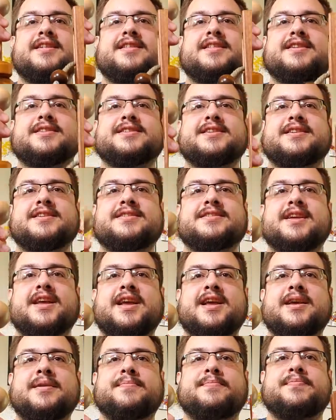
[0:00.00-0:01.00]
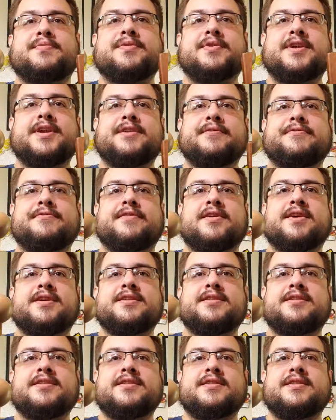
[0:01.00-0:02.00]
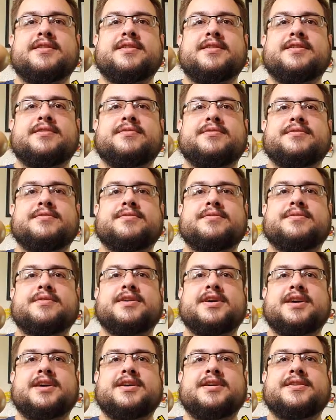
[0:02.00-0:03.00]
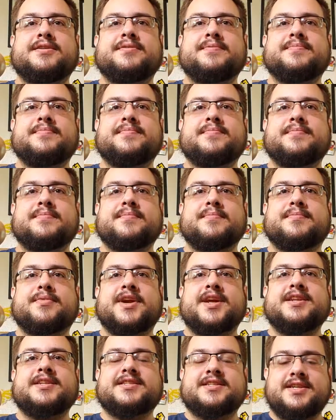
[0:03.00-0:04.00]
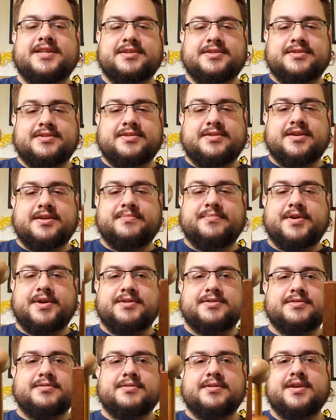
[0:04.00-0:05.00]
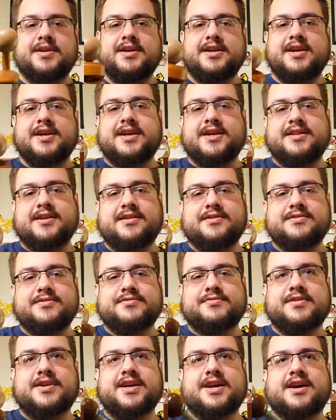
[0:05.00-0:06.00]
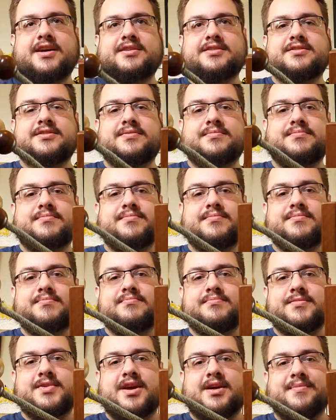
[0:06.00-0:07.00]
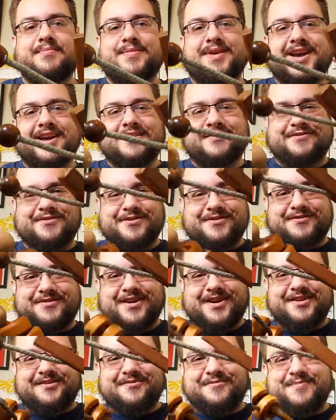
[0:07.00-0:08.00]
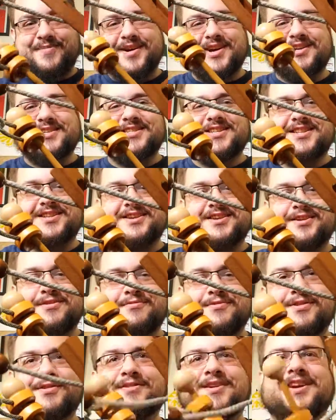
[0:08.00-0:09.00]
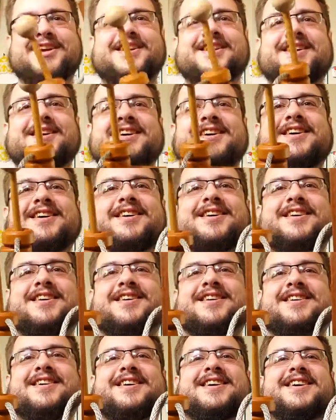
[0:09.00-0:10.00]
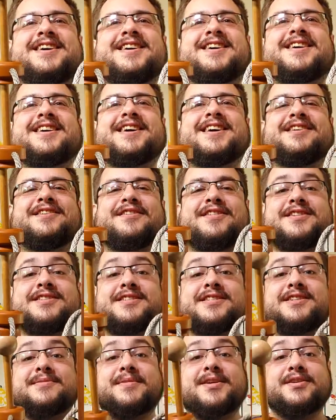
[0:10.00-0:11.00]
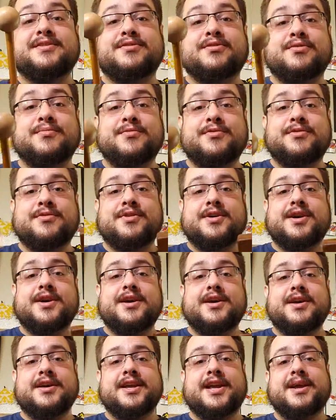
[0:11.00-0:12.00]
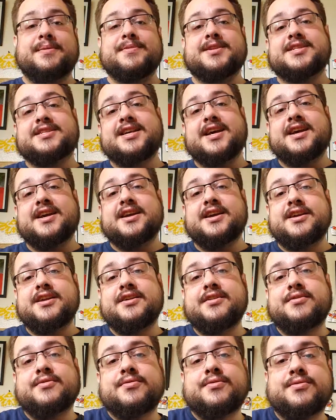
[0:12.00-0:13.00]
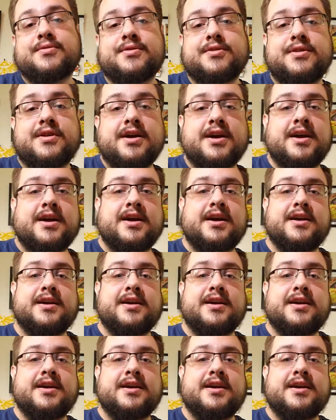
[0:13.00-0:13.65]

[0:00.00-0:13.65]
this is a pretty fun little brain teaser and a puzzle. And I thought it was really awesome. Not bad for $5 at the Goodwill, right? Alright, I know this isn't my normal game design or